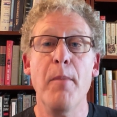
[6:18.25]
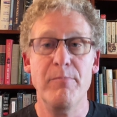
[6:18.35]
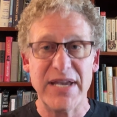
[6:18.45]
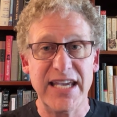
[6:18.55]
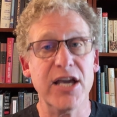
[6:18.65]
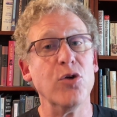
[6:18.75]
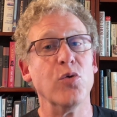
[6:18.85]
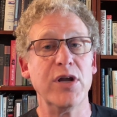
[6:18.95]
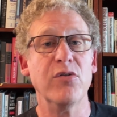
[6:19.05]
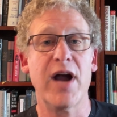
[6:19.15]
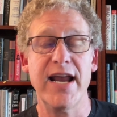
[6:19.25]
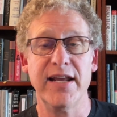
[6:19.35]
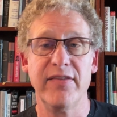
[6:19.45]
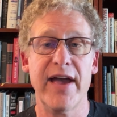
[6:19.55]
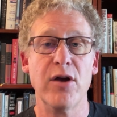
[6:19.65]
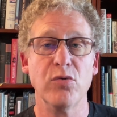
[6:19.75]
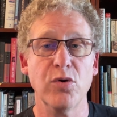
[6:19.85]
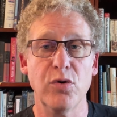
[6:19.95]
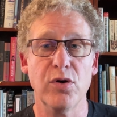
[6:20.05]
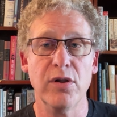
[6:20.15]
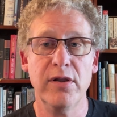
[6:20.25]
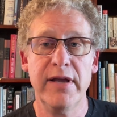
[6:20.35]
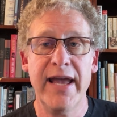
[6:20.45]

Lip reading: begin rewriting that rule